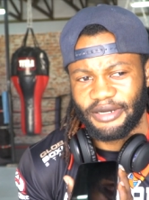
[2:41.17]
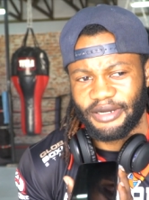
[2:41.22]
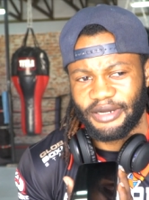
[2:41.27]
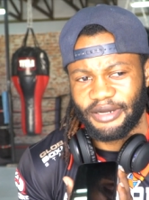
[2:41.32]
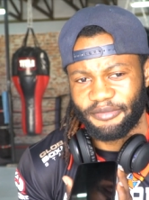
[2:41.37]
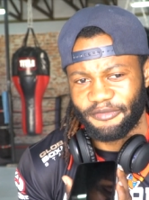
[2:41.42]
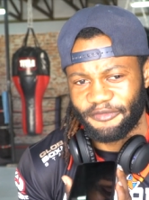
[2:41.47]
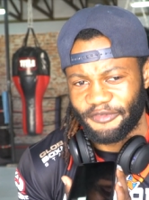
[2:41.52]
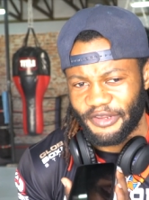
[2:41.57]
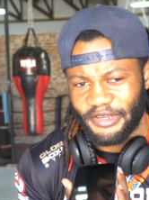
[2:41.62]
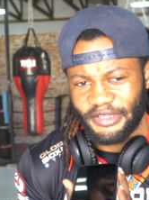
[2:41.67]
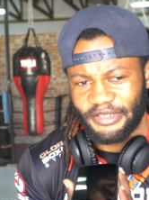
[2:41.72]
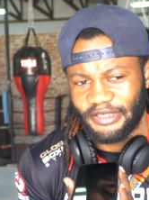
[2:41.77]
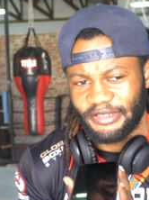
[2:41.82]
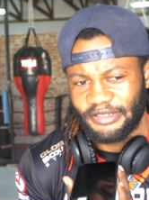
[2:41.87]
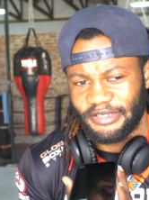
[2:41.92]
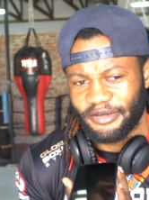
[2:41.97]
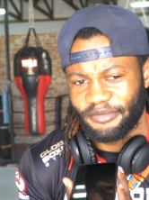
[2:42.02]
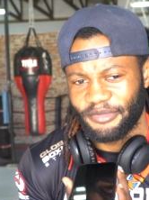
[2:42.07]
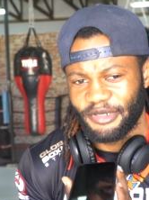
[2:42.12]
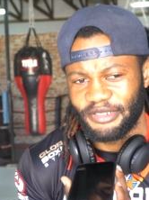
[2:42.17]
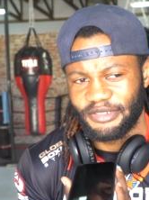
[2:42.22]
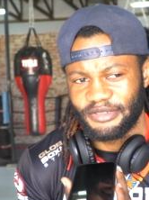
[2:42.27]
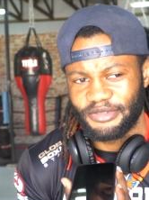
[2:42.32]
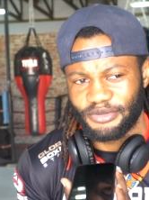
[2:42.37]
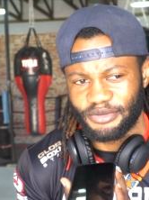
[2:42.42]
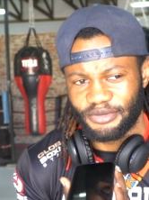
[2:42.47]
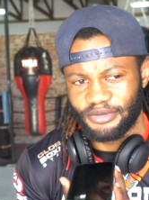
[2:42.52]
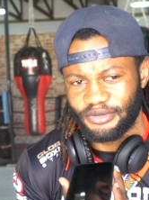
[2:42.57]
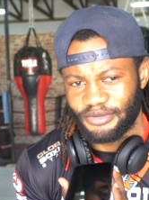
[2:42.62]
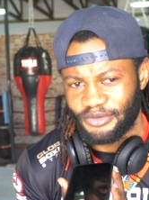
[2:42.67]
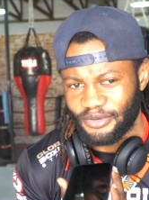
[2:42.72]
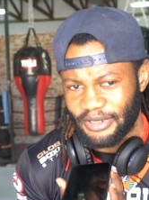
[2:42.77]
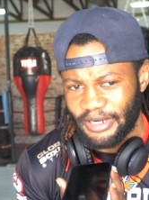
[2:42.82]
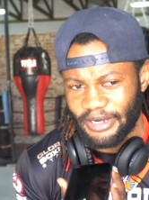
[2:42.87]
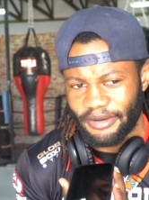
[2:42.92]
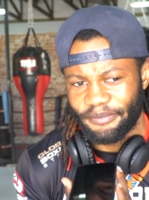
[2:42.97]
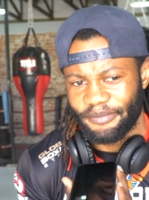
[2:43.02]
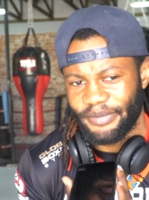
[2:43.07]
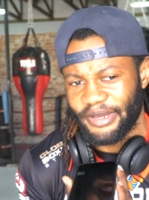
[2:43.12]
I'm very determined to
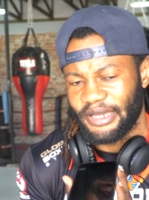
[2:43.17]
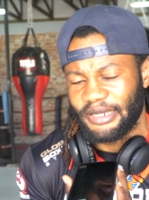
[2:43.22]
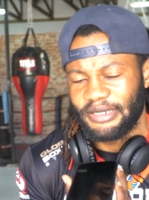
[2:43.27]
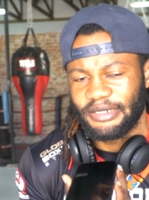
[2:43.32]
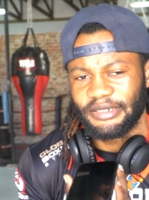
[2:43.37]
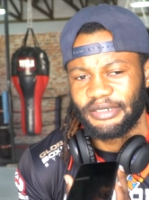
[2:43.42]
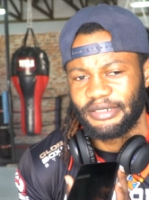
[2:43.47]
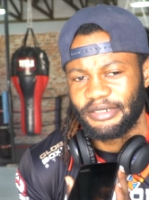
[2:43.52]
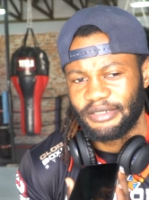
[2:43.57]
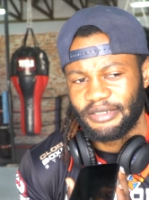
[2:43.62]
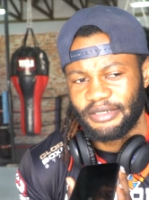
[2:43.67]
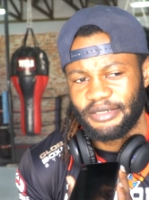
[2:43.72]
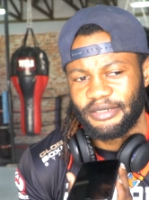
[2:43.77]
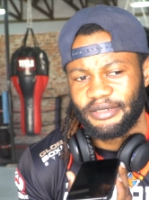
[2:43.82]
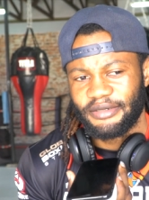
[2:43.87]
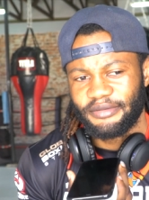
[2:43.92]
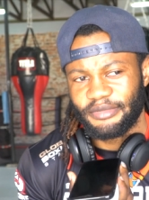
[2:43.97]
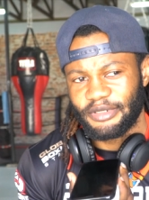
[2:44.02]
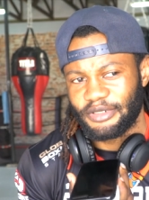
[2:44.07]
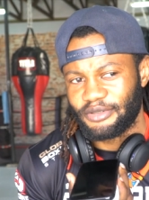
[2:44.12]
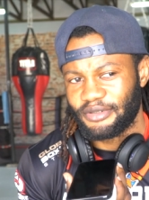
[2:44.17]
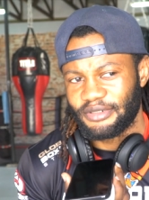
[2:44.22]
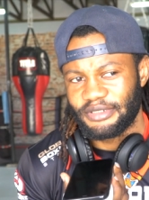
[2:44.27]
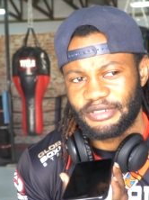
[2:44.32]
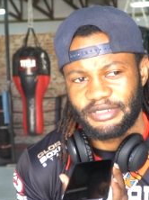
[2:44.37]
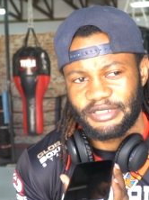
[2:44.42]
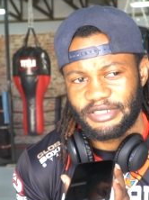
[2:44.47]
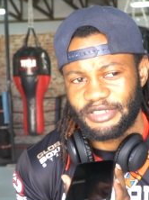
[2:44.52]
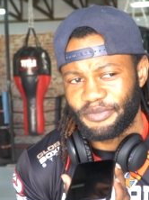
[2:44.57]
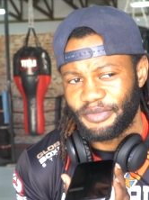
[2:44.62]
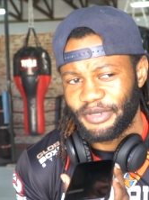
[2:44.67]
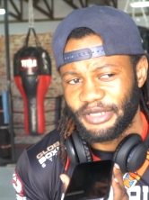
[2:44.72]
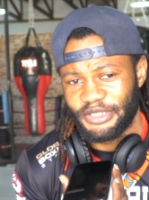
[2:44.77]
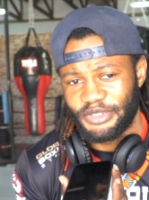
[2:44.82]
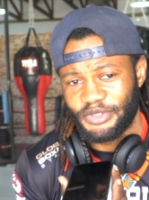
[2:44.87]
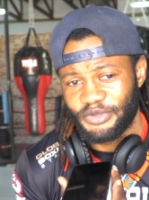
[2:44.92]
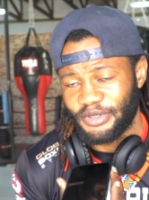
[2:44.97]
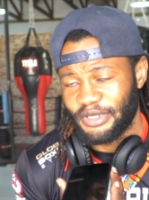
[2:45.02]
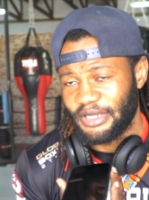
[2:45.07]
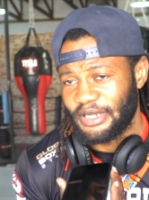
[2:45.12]
come back because it's been
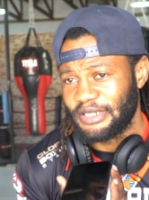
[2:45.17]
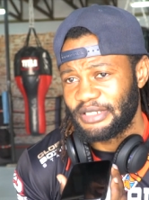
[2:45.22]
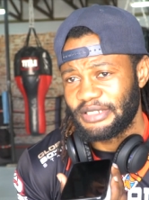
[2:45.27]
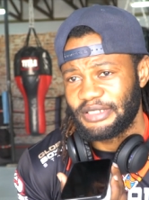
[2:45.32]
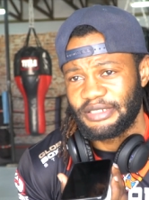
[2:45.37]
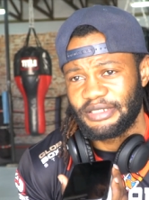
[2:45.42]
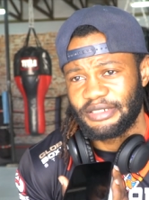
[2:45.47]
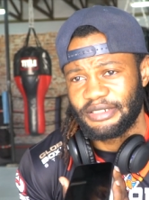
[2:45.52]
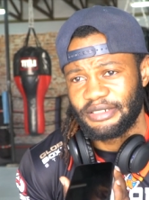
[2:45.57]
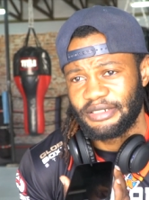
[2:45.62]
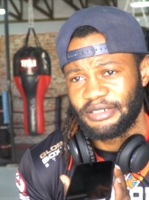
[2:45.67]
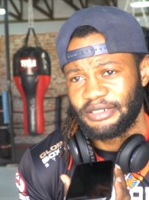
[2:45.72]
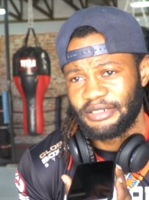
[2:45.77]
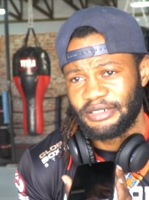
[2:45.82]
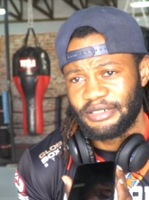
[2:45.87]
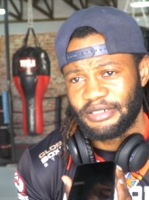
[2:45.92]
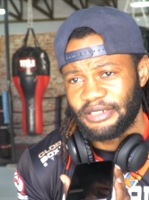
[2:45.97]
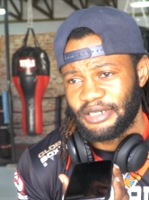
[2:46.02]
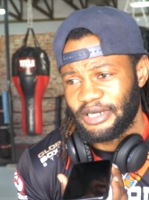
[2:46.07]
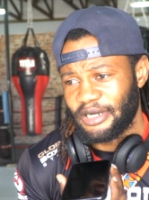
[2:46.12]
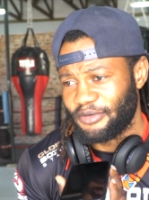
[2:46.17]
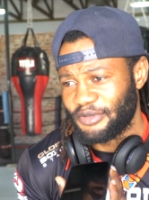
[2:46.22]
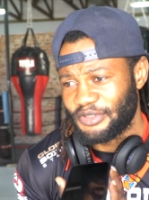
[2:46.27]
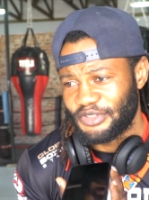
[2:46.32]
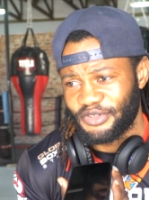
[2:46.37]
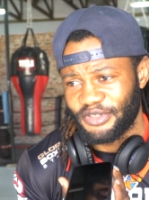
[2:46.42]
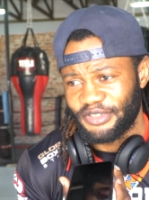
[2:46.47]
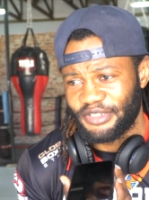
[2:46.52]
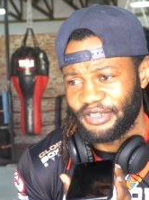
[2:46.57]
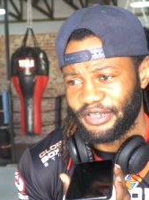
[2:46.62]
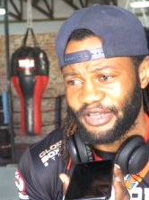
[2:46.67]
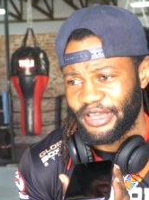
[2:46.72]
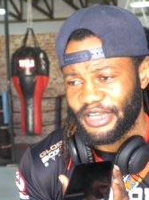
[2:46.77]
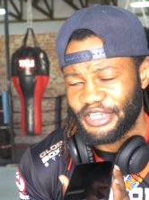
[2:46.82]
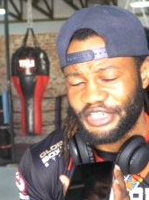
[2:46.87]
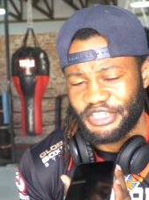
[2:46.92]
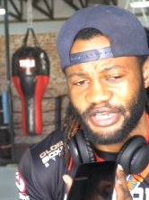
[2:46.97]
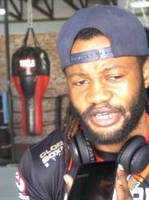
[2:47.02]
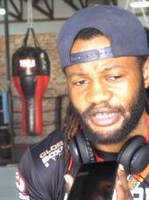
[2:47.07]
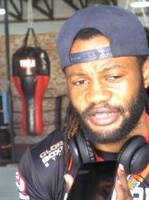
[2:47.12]
2 years. I was not in
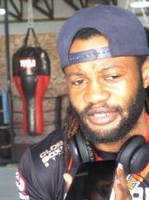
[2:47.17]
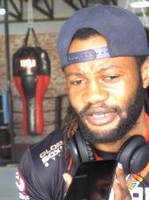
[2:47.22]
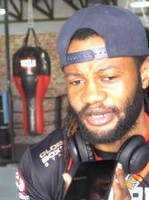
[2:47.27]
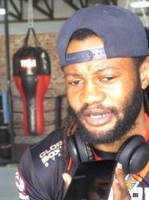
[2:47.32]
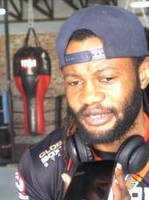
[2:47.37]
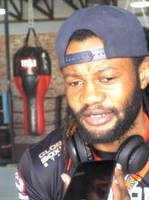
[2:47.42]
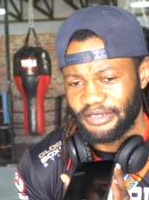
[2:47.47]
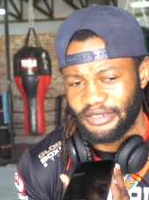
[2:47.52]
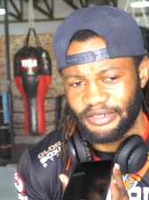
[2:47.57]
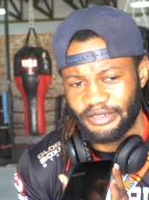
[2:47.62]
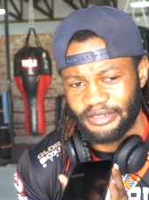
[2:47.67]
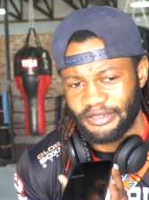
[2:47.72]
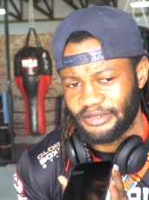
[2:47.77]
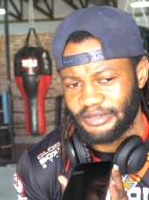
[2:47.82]
action, and